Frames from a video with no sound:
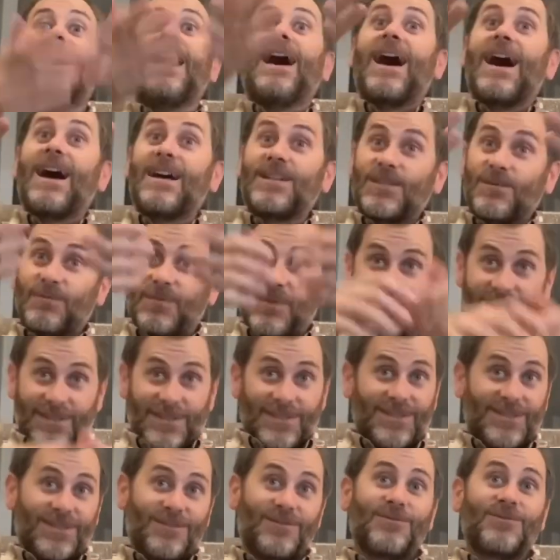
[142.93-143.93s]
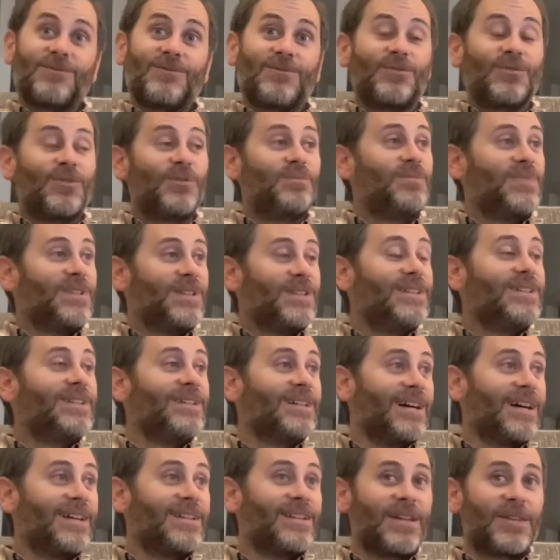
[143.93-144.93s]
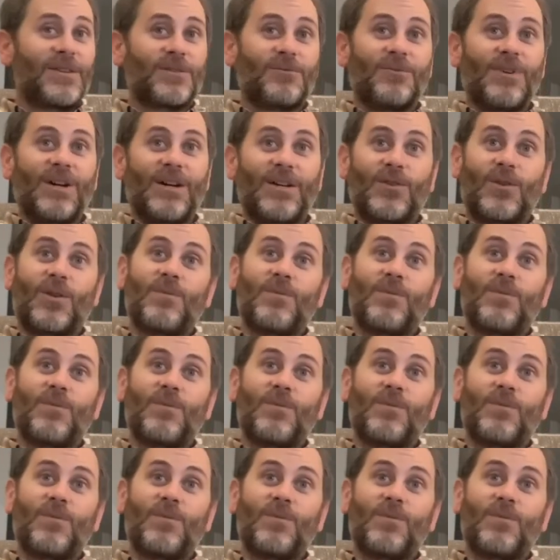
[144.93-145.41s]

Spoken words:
Hospice could be another one,